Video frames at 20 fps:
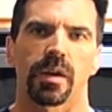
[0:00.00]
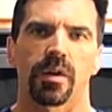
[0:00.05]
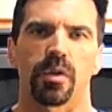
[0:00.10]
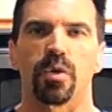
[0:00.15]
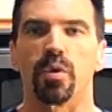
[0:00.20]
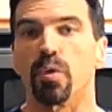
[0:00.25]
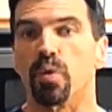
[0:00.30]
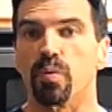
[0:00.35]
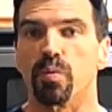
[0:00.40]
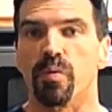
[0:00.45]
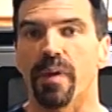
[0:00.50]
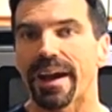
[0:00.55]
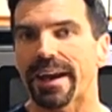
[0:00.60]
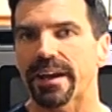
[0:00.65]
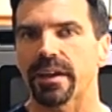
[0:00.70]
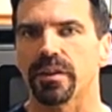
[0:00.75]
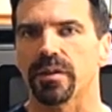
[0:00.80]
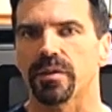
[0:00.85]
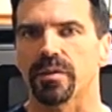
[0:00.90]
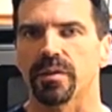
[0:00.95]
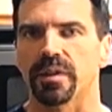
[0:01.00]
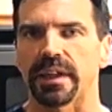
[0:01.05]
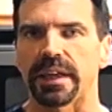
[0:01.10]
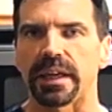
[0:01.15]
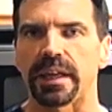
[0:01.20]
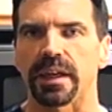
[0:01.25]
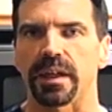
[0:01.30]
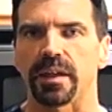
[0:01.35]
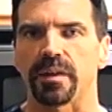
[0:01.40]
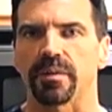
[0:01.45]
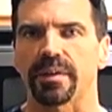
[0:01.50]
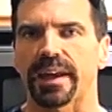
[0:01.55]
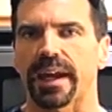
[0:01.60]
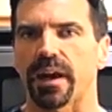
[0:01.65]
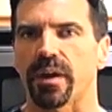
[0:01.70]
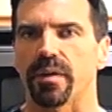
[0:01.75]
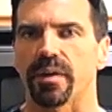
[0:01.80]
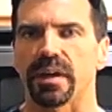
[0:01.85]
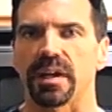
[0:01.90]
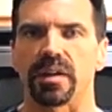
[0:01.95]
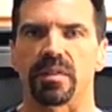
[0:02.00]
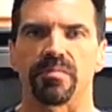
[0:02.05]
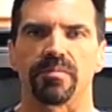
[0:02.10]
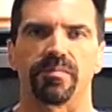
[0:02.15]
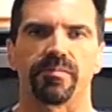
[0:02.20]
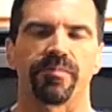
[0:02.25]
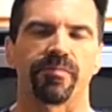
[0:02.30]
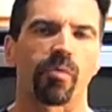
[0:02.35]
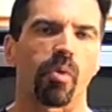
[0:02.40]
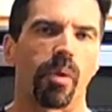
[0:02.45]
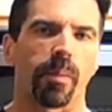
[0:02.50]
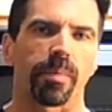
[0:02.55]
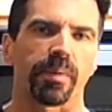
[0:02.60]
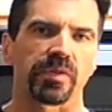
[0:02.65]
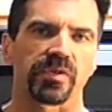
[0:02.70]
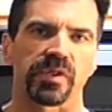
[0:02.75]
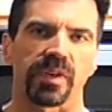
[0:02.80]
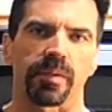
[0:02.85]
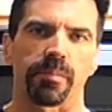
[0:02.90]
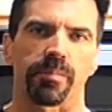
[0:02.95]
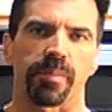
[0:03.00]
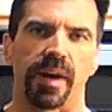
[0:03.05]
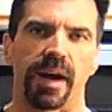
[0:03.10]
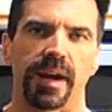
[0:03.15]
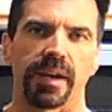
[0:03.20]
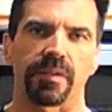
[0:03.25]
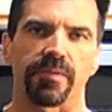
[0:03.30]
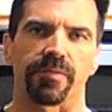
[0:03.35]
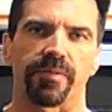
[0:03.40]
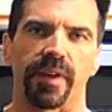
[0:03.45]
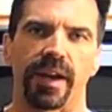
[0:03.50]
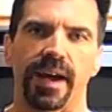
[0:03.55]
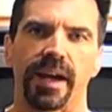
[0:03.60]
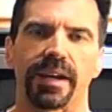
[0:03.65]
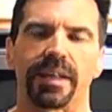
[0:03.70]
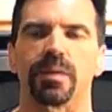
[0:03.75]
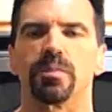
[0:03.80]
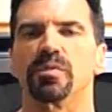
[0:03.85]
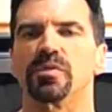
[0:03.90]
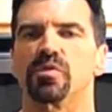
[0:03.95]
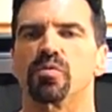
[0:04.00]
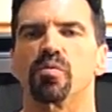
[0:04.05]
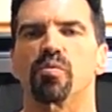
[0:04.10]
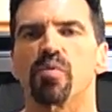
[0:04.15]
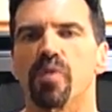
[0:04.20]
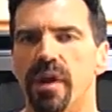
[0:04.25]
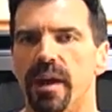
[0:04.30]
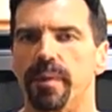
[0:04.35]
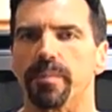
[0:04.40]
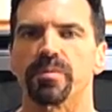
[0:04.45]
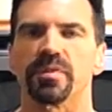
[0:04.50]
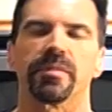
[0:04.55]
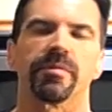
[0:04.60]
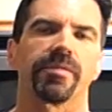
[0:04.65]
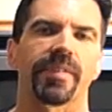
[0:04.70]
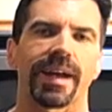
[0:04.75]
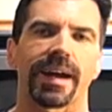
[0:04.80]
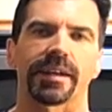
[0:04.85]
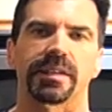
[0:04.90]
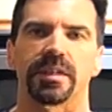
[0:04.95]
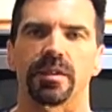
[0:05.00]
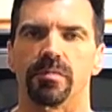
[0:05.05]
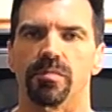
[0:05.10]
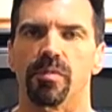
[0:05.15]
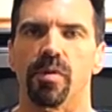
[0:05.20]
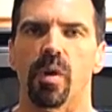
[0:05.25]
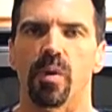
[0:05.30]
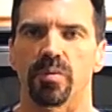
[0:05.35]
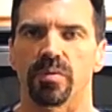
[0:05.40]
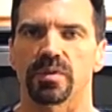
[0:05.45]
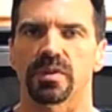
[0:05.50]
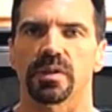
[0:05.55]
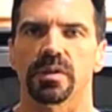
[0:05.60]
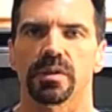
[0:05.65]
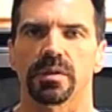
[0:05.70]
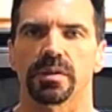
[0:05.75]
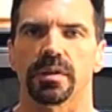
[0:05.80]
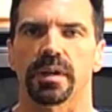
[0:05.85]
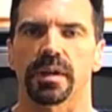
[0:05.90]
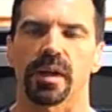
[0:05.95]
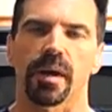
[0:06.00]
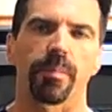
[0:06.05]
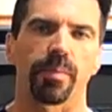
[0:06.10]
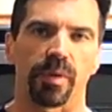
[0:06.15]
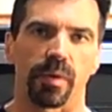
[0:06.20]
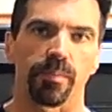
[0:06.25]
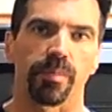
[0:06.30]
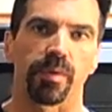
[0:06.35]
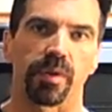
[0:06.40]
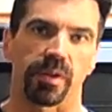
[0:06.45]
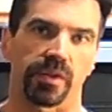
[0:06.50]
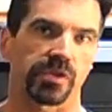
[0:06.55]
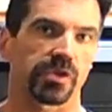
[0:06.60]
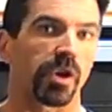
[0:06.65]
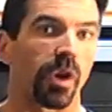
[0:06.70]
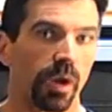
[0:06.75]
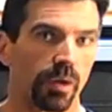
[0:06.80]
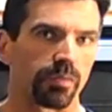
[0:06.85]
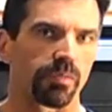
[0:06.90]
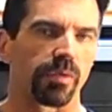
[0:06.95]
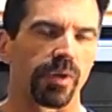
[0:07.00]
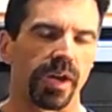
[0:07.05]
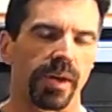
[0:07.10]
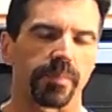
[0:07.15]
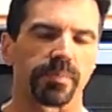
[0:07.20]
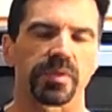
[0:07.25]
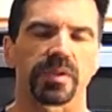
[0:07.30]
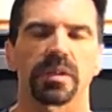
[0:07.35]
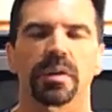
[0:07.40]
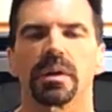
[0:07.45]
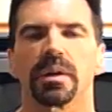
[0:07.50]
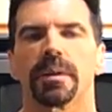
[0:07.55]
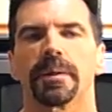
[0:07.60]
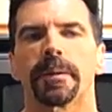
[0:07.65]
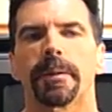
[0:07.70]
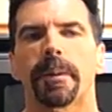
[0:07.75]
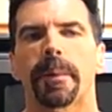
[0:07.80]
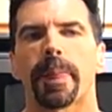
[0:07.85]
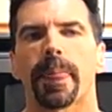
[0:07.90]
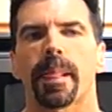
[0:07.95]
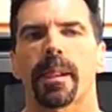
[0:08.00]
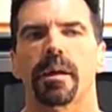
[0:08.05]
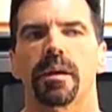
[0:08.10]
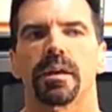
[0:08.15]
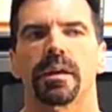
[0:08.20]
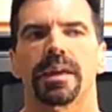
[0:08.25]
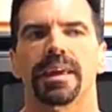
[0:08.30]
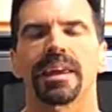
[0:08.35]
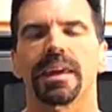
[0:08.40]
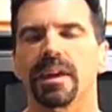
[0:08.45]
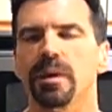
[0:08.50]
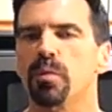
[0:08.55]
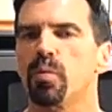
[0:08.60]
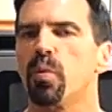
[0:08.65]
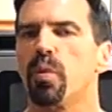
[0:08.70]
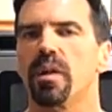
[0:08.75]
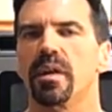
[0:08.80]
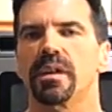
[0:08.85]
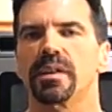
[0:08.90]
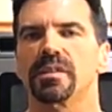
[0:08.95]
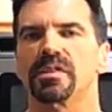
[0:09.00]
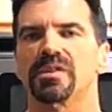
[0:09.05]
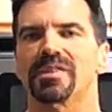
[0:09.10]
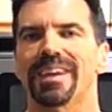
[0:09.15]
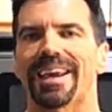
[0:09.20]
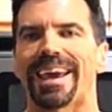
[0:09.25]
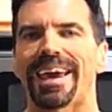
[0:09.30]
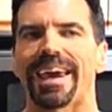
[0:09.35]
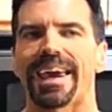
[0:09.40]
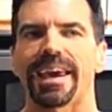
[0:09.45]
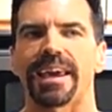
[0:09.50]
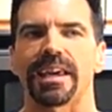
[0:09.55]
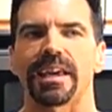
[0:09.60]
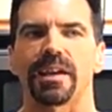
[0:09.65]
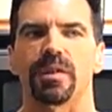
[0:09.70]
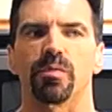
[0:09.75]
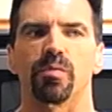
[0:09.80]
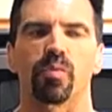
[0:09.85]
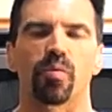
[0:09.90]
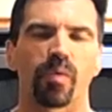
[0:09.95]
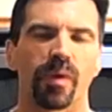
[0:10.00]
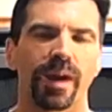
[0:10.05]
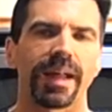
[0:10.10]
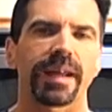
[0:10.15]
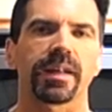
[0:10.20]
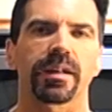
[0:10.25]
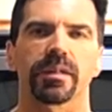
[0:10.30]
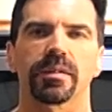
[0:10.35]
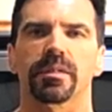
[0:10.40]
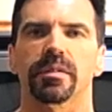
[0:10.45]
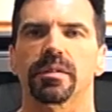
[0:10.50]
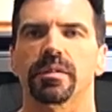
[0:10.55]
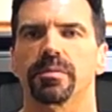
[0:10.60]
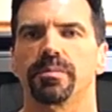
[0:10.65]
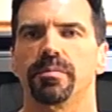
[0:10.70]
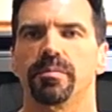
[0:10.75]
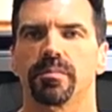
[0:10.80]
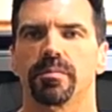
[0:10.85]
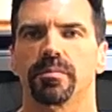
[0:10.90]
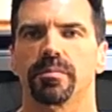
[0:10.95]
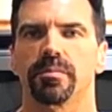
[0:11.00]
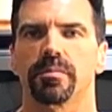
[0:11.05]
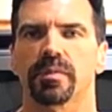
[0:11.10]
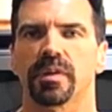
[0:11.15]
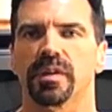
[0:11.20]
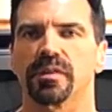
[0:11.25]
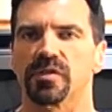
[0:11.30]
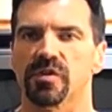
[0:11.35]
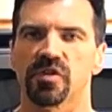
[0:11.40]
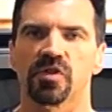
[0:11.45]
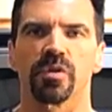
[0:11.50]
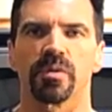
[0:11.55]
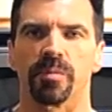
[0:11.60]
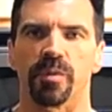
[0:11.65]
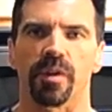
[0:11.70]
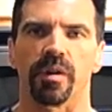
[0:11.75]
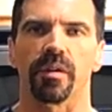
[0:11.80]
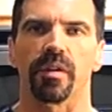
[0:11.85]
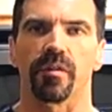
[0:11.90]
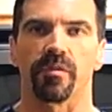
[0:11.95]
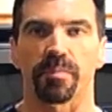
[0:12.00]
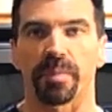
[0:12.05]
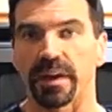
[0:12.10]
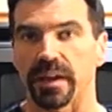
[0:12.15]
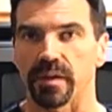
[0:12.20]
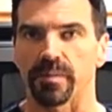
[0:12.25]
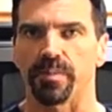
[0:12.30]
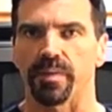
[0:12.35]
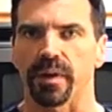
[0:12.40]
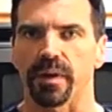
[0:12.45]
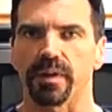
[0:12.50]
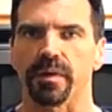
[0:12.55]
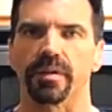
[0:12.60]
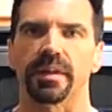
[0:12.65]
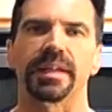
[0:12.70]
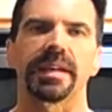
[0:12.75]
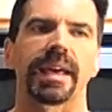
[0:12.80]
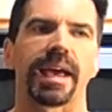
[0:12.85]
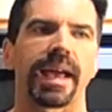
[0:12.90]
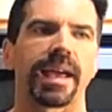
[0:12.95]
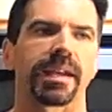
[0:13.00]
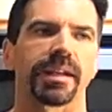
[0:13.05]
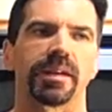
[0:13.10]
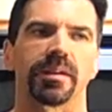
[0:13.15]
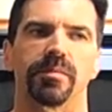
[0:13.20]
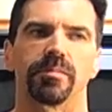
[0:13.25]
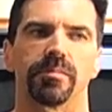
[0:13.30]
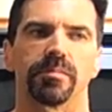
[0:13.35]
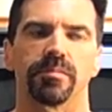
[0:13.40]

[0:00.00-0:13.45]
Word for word: who regularly carried 4% body fat. He was ripped. In fact, he wrote a couple of books called Ripped. He was a regular consumer of peanut butter. He ate it